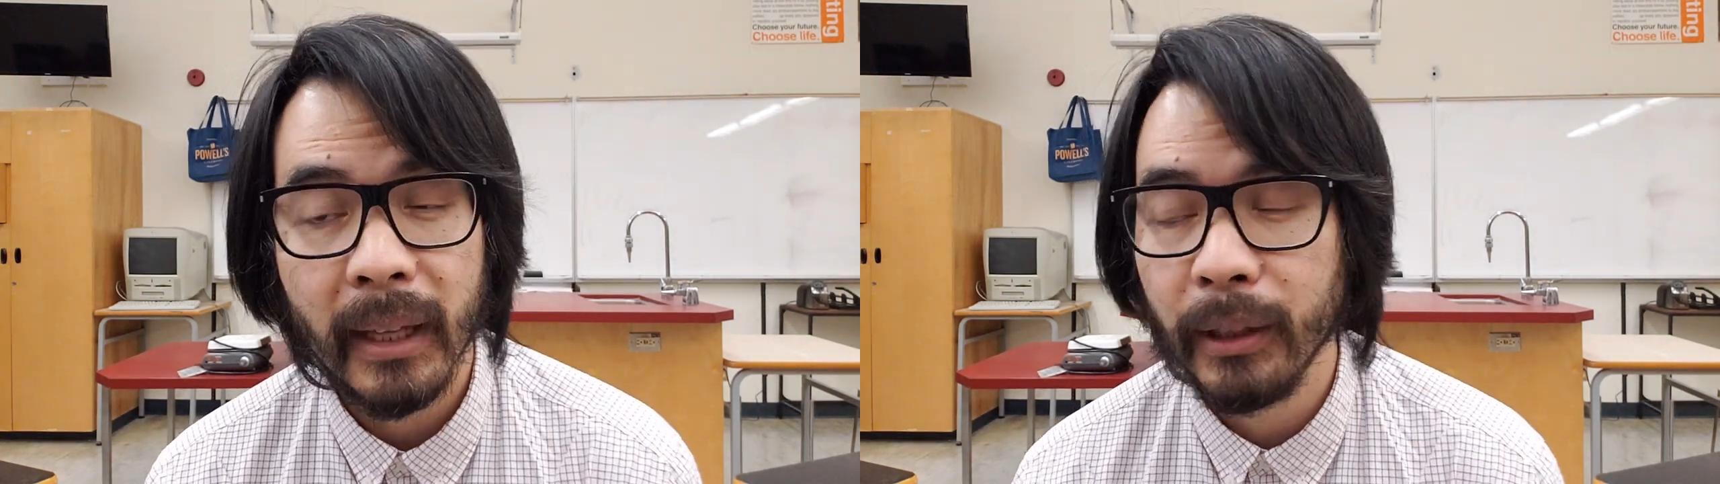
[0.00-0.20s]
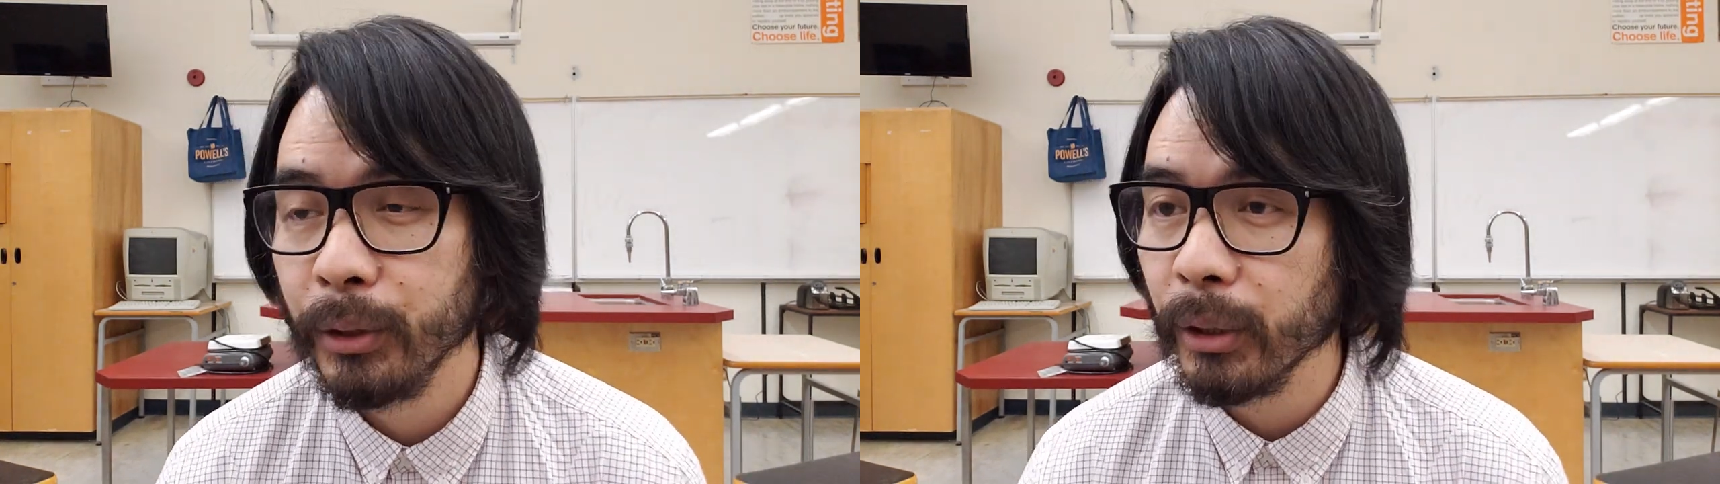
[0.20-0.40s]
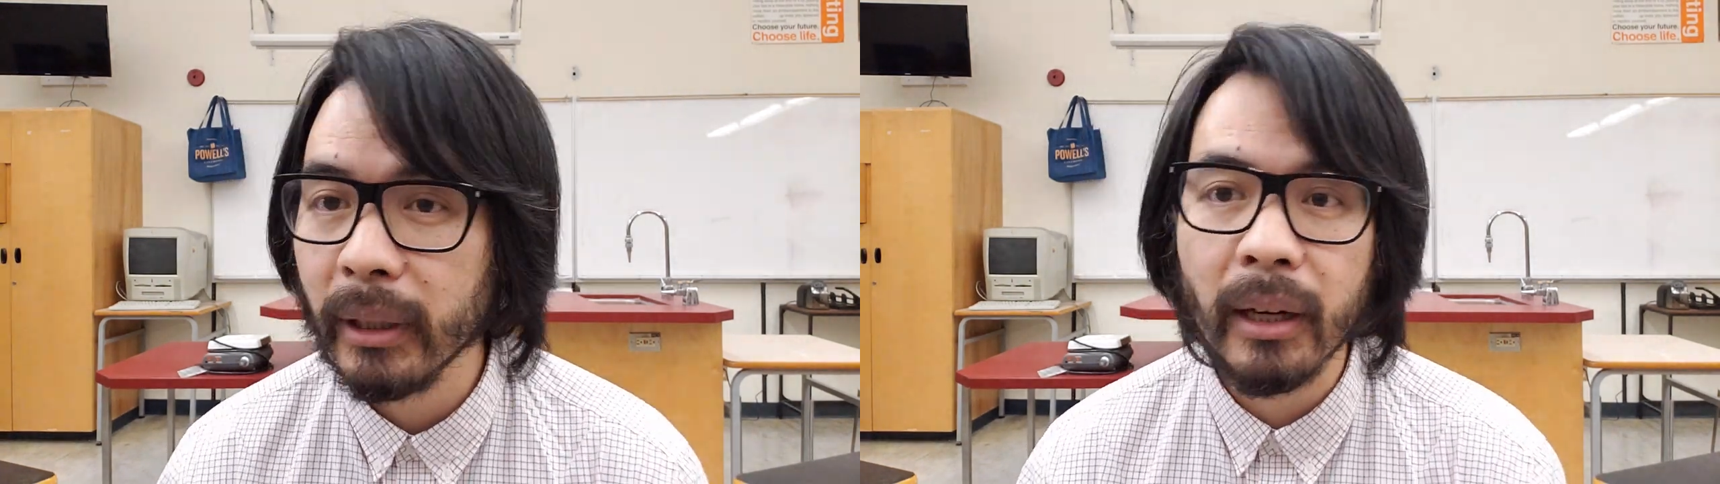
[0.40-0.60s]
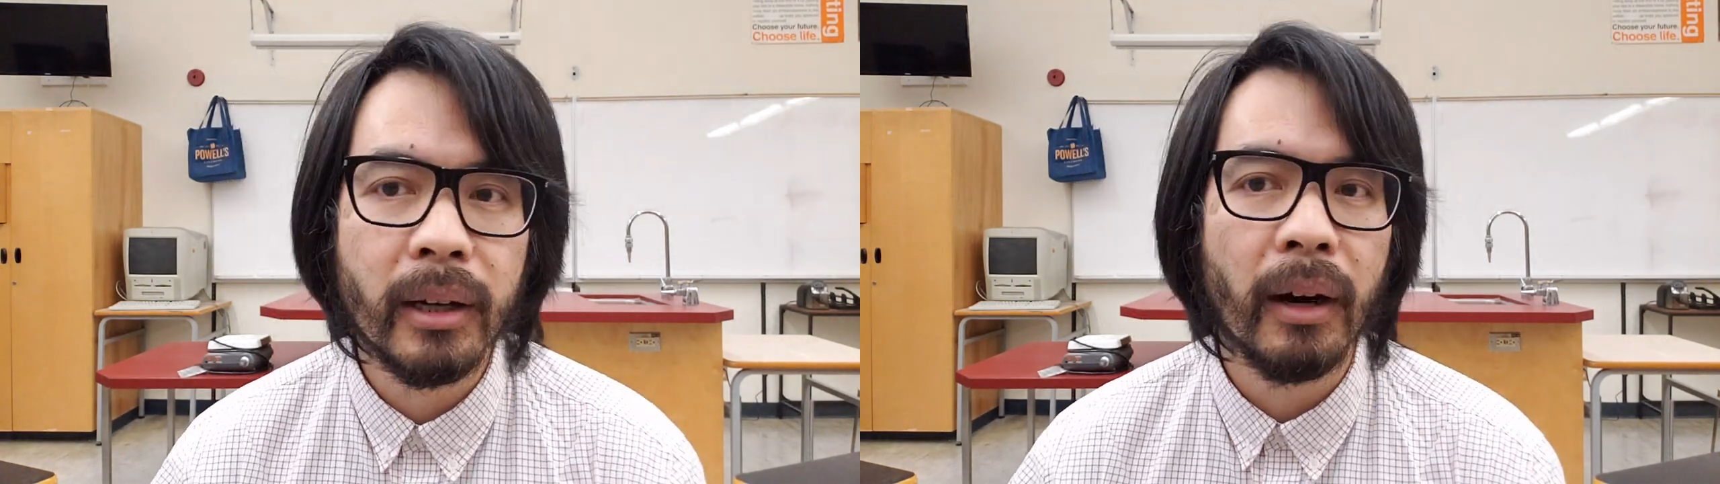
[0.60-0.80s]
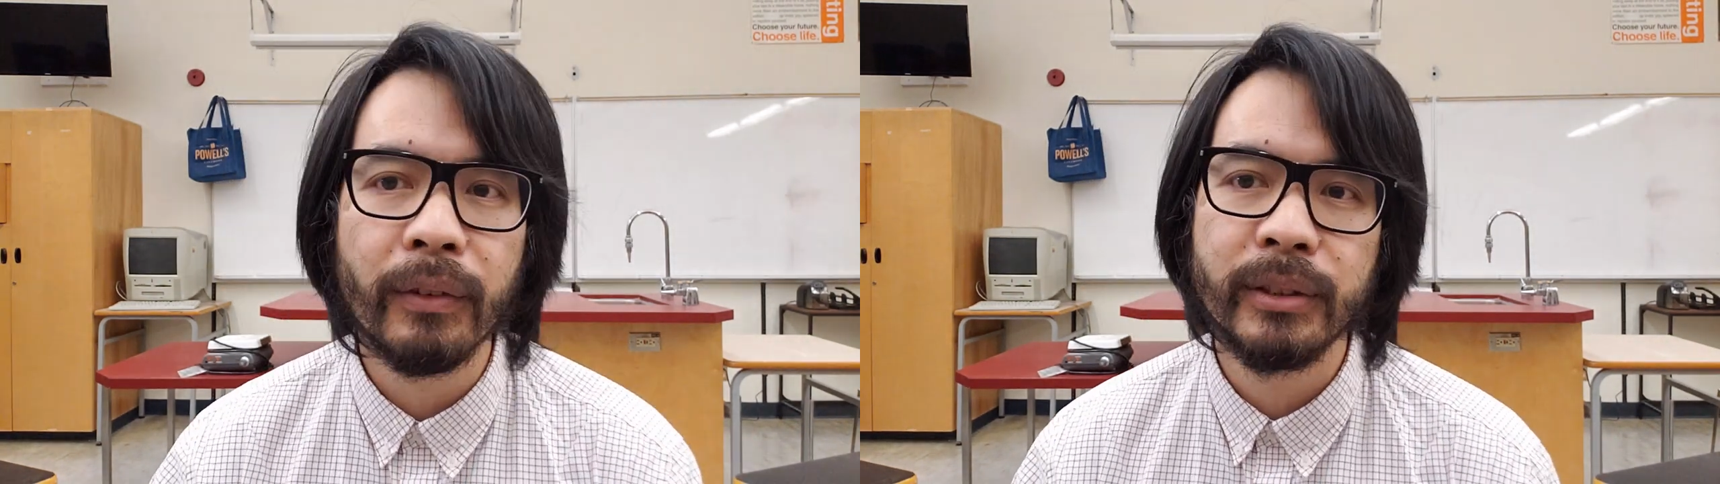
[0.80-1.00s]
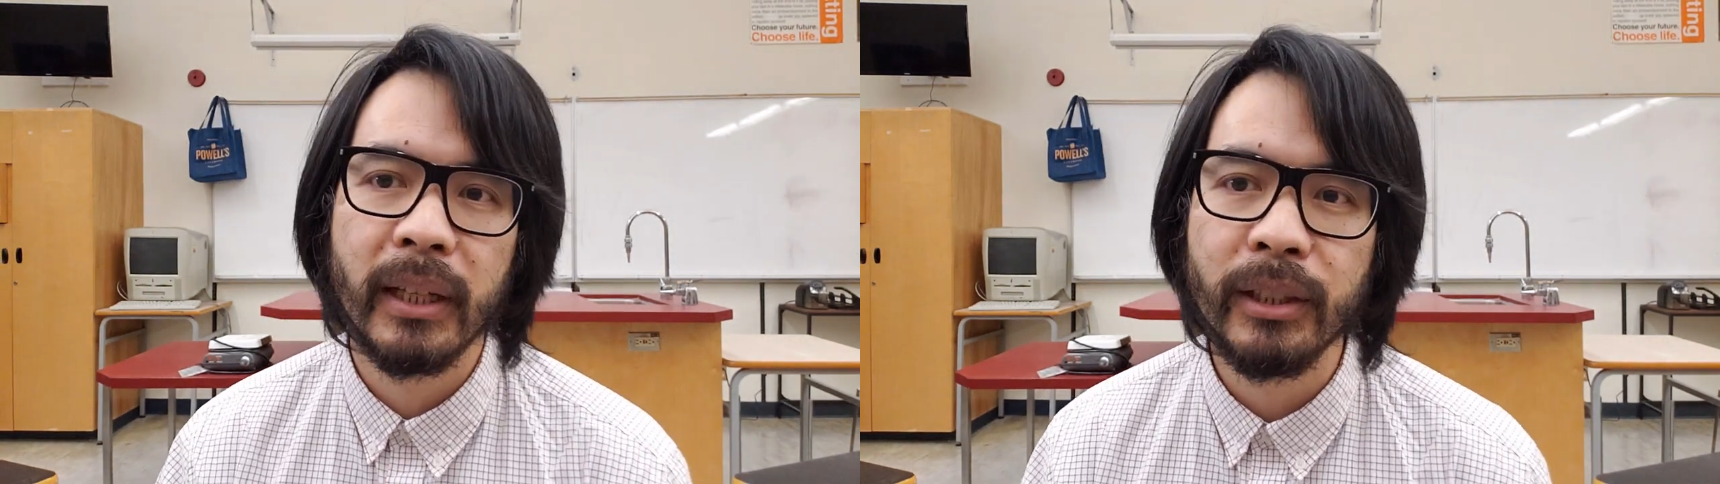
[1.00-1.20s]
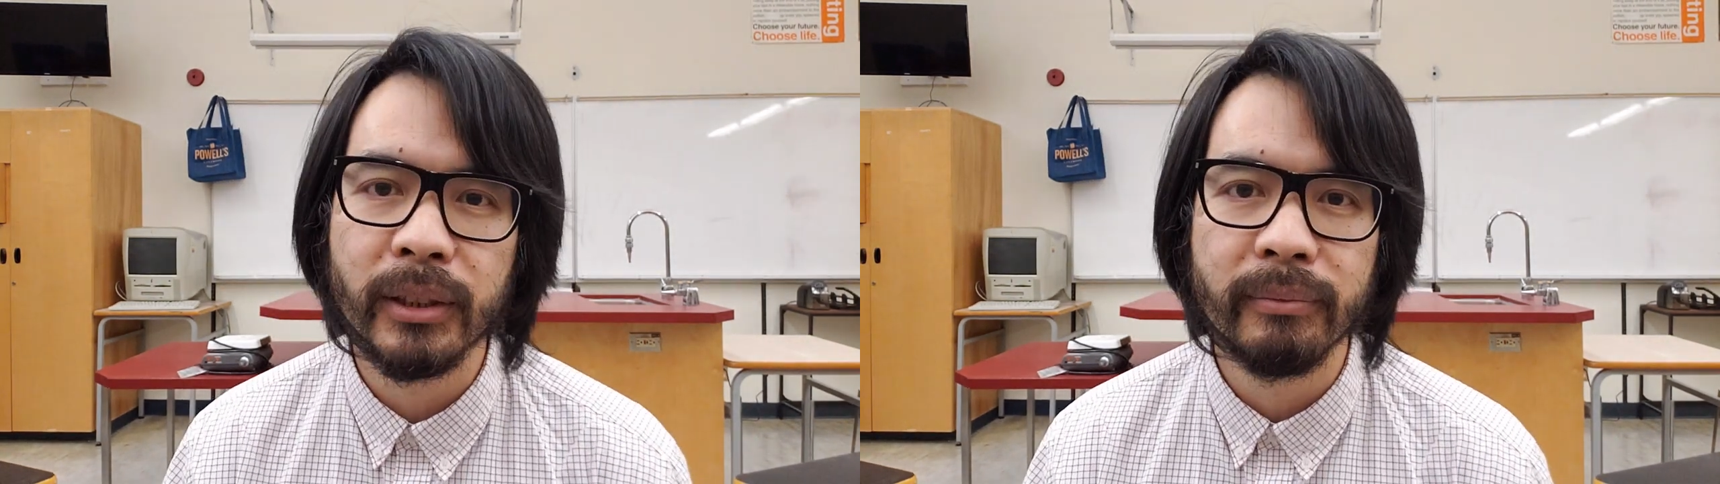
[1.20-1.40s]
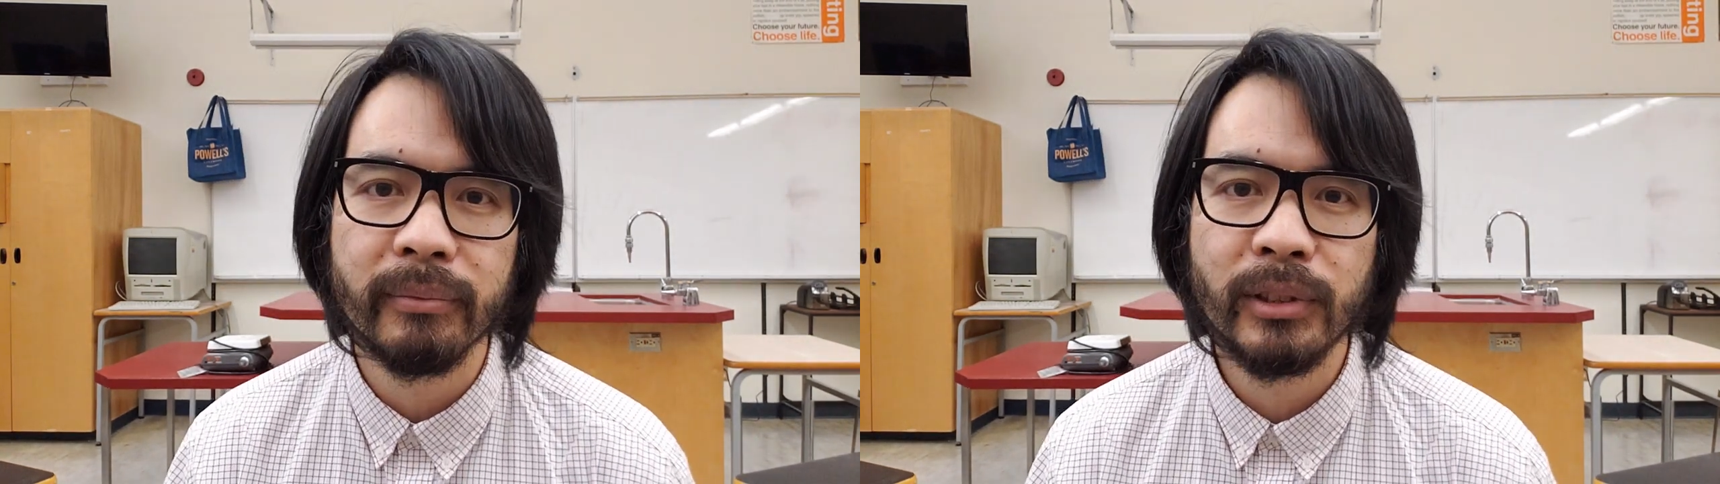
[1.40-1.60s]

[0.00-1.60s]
And during our conversation,